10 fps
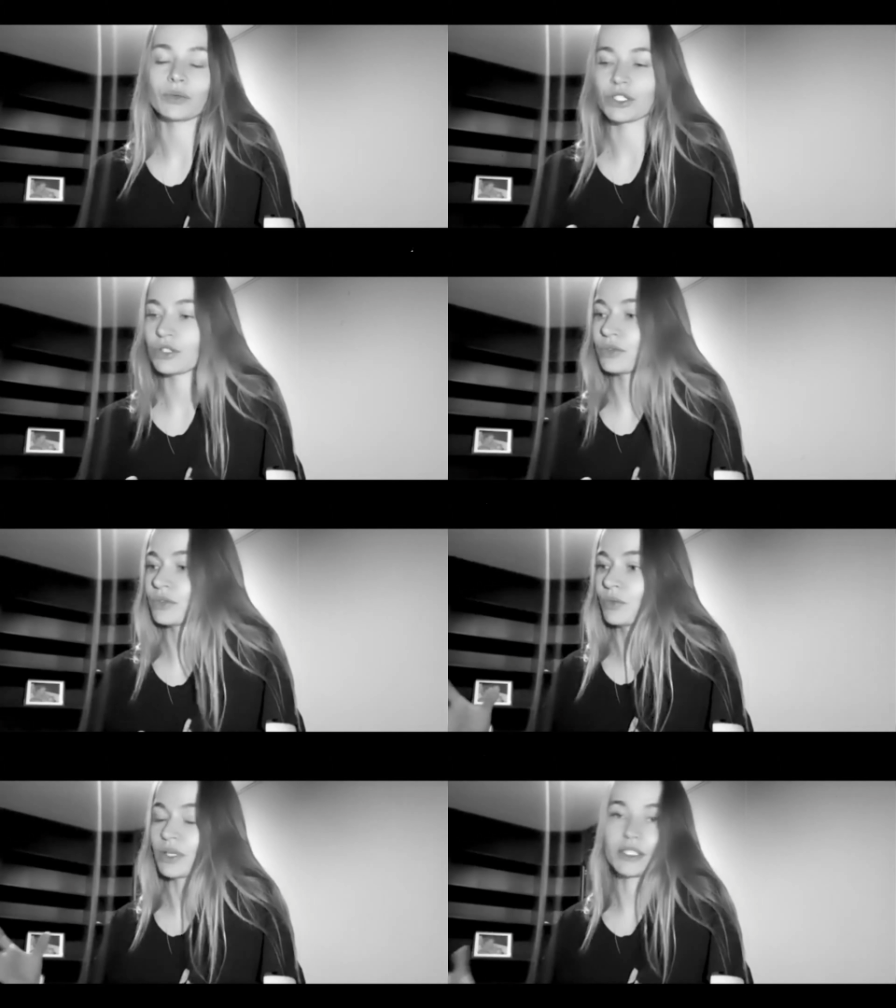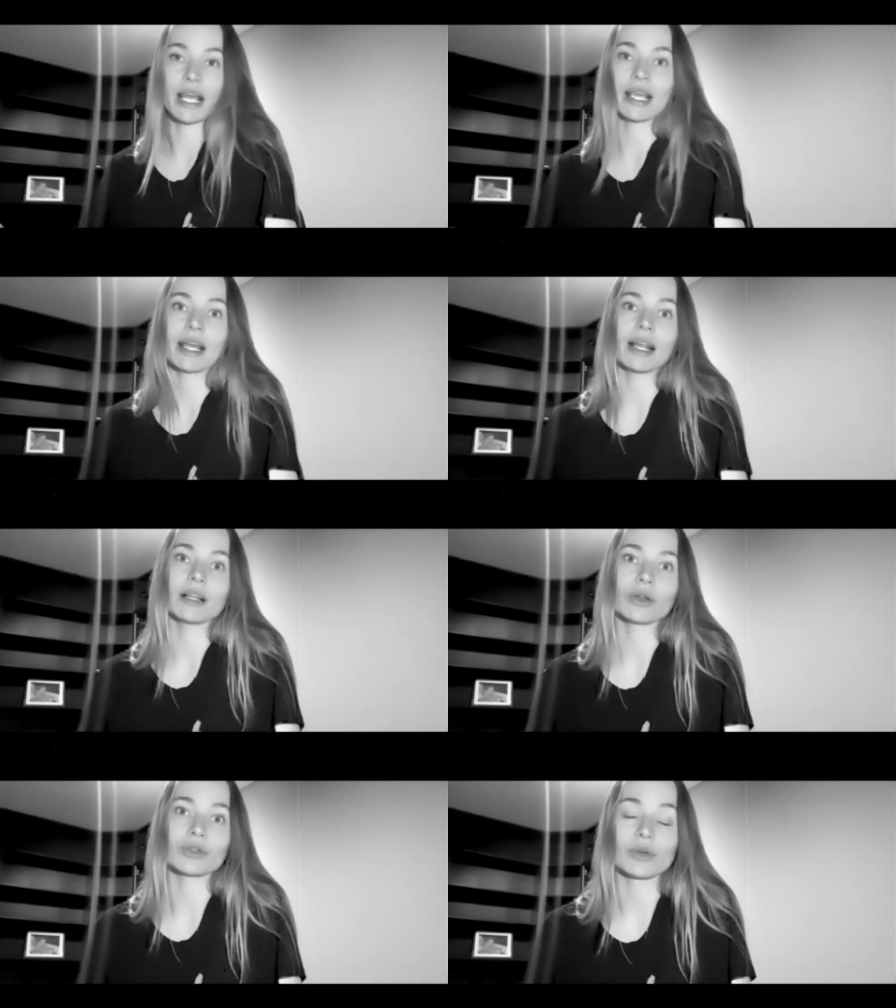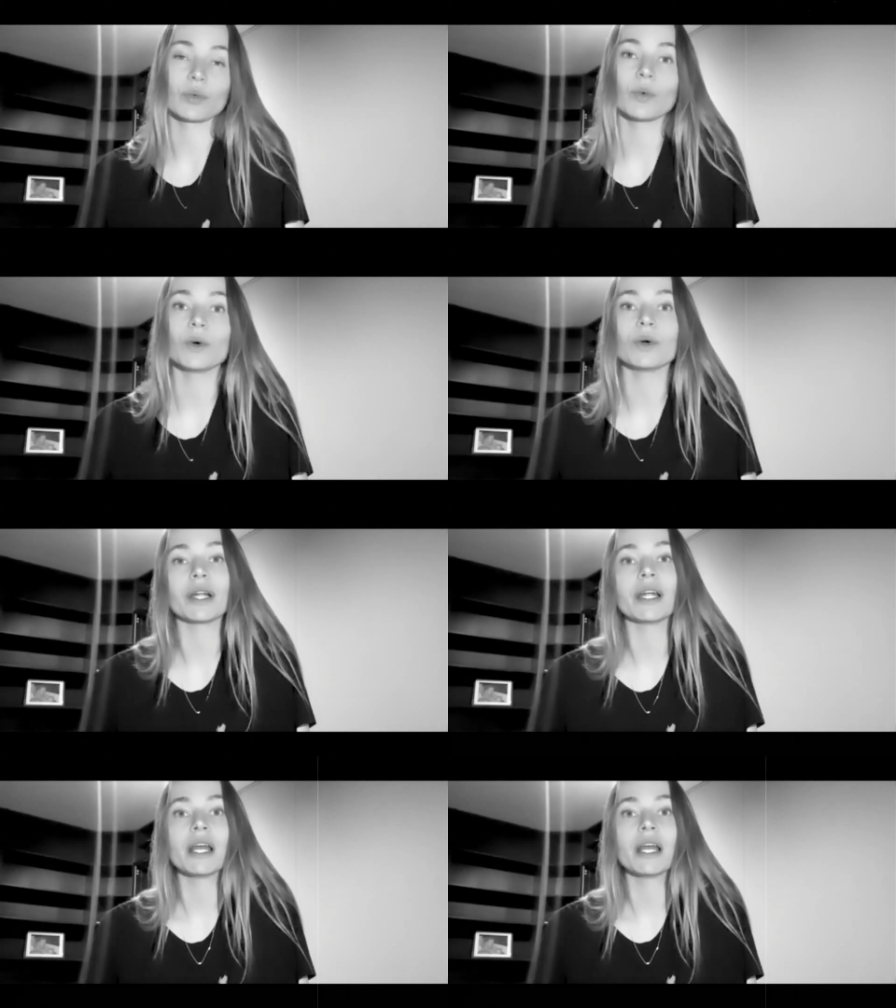just with taking lots of water.